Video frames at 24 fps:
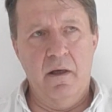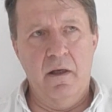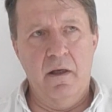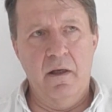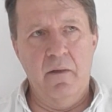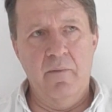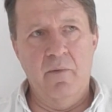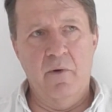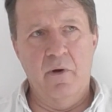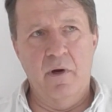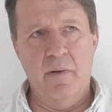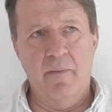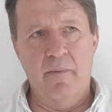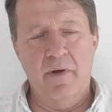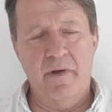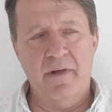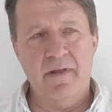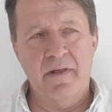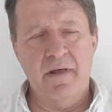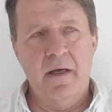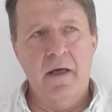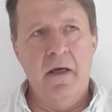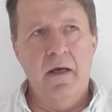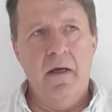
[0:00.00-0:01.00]
Poland, but
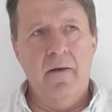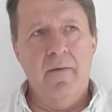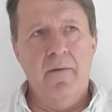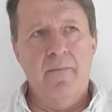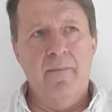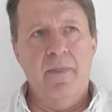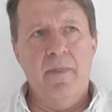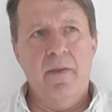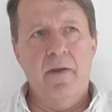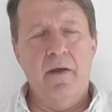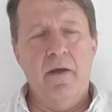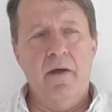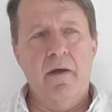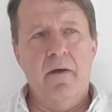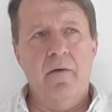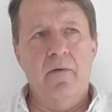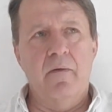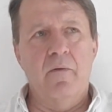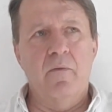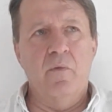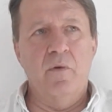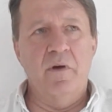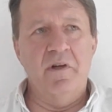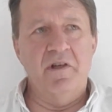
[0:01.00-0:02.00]

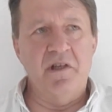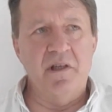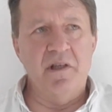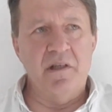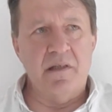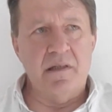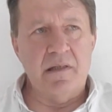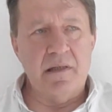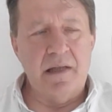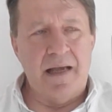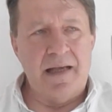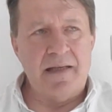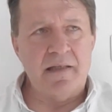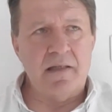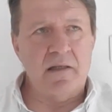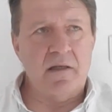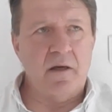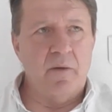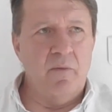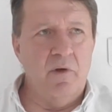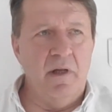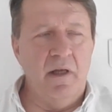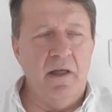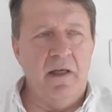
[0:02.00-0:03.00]
which is less
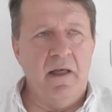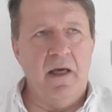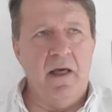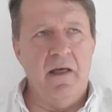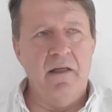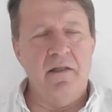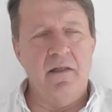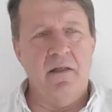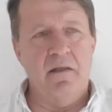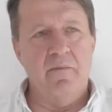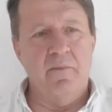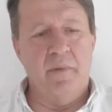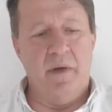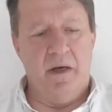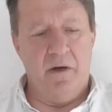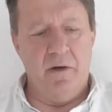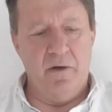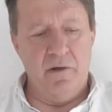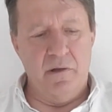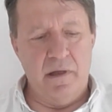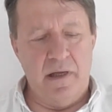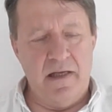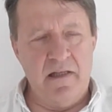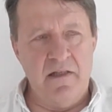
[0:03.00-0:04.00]
communicated
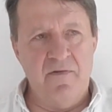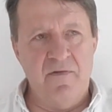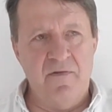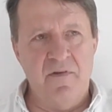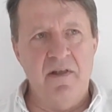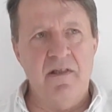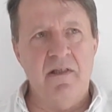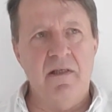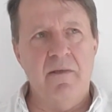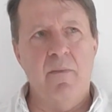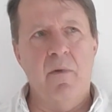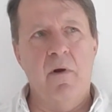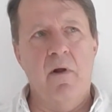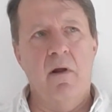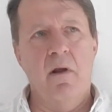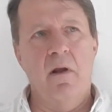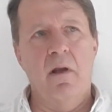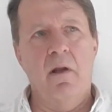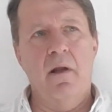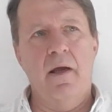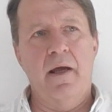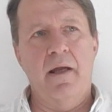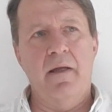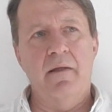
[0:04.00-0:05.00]
because less visible,
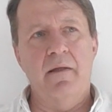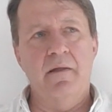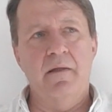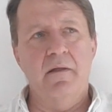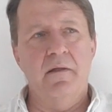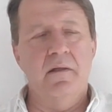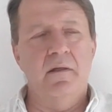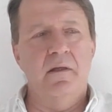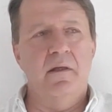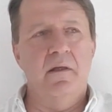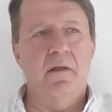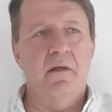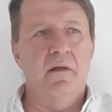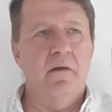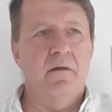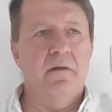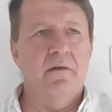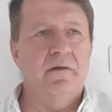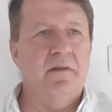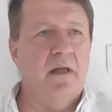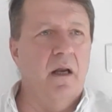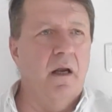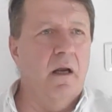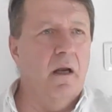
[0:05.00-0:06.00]
and
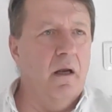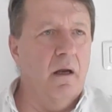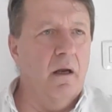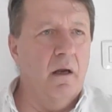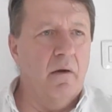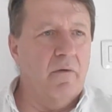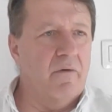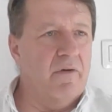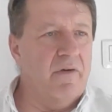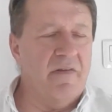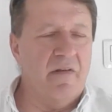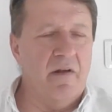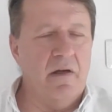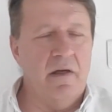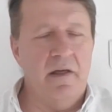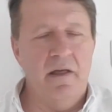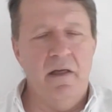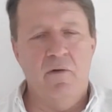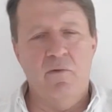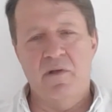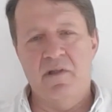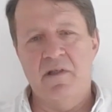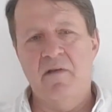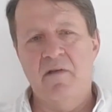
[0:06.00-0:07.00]
until recently
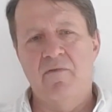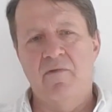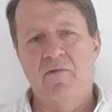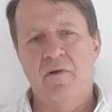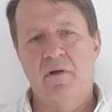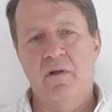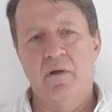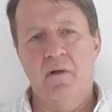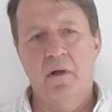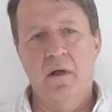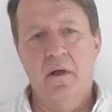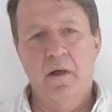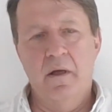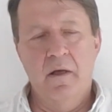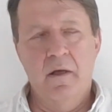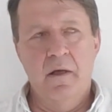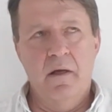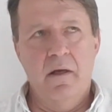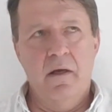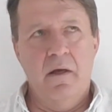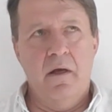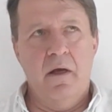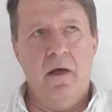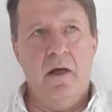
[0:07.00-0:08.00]
it was even
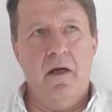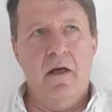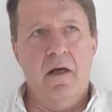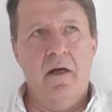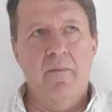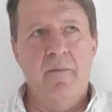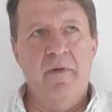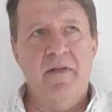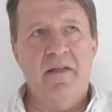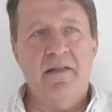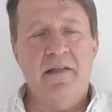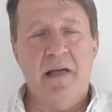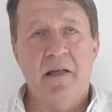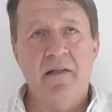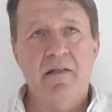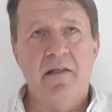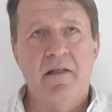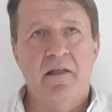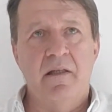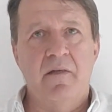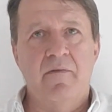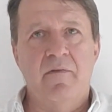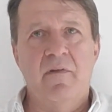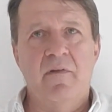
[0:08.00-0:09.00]
a little bit
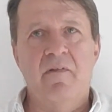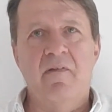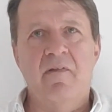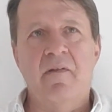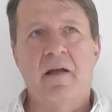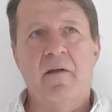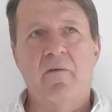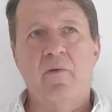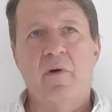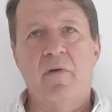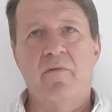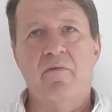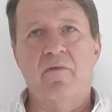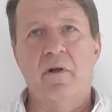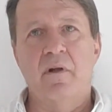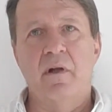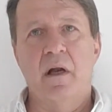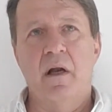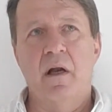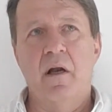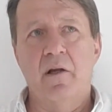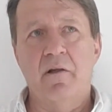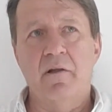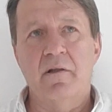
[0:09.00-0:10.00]
sensitive, is that we have done
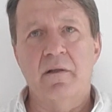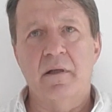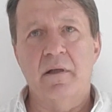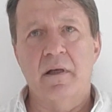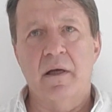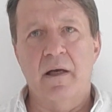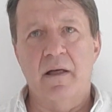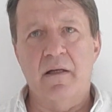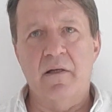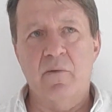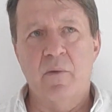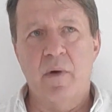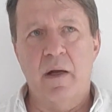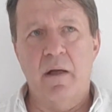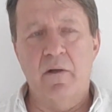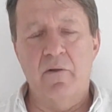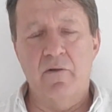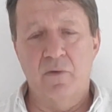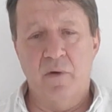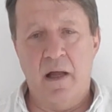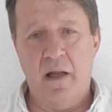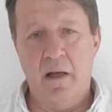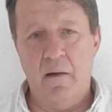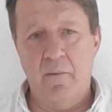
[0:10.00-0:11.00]
a lot as well
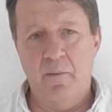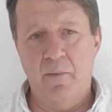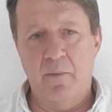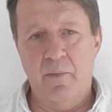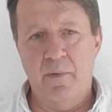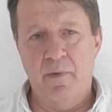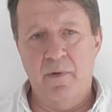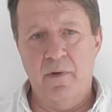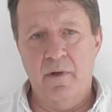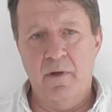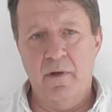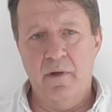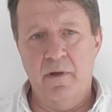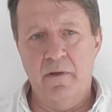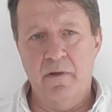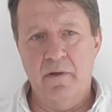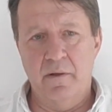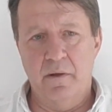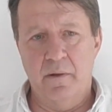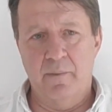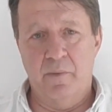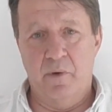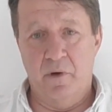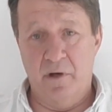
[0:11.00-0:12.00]
to help
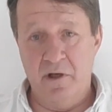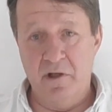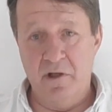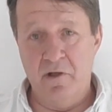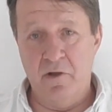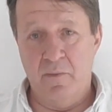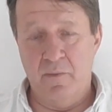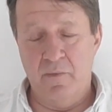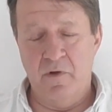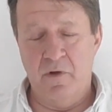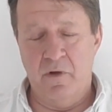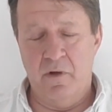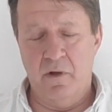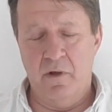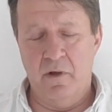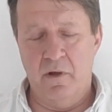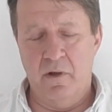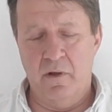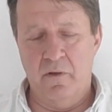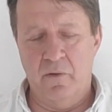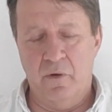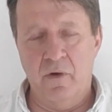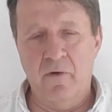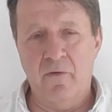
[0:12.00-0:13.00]

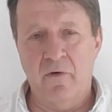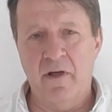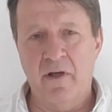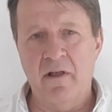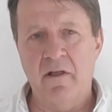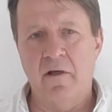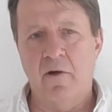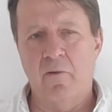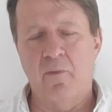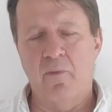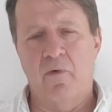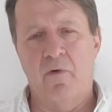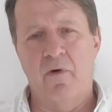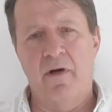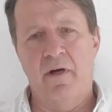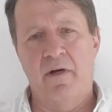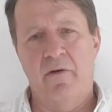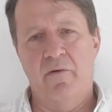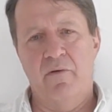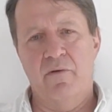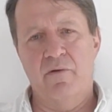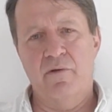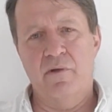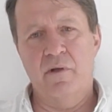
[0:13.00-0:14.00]
the Ukrainian
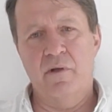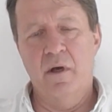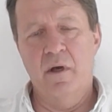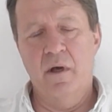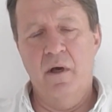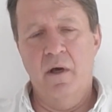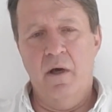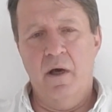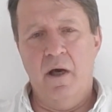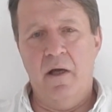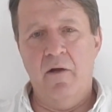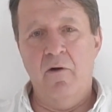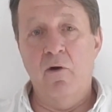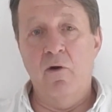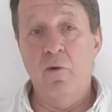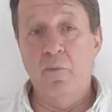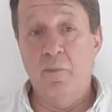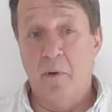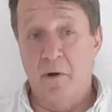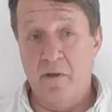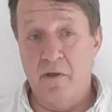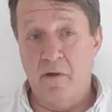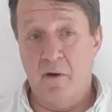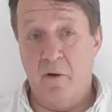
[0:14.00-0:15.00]
operators, and
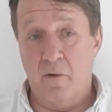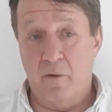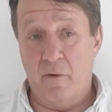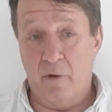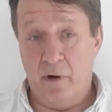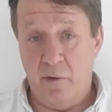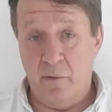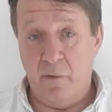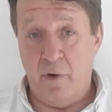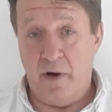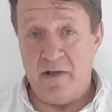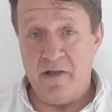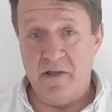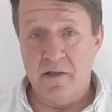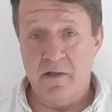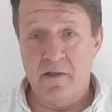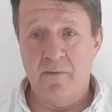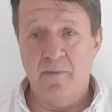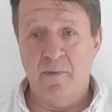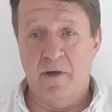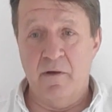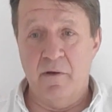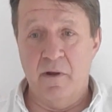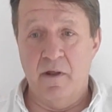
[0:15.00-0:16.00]
upon their requests,
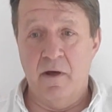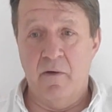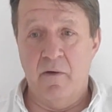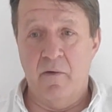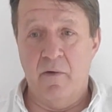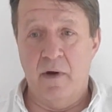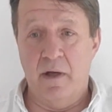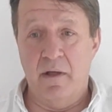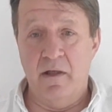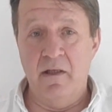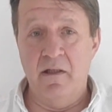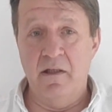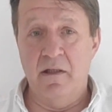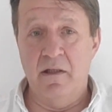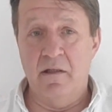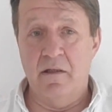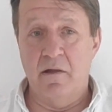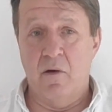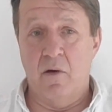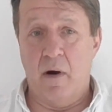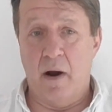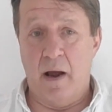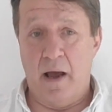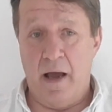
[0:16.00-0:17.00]
because they were needed
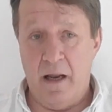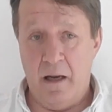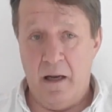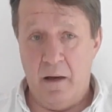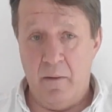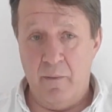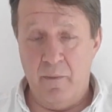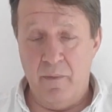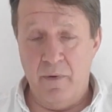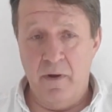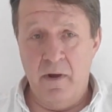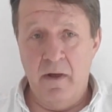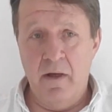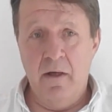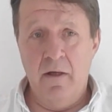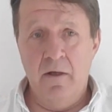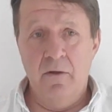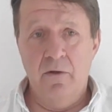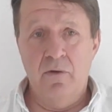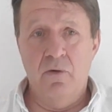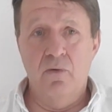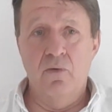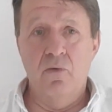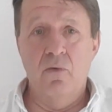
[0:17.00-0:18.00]
our help
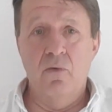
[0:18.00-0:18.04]
to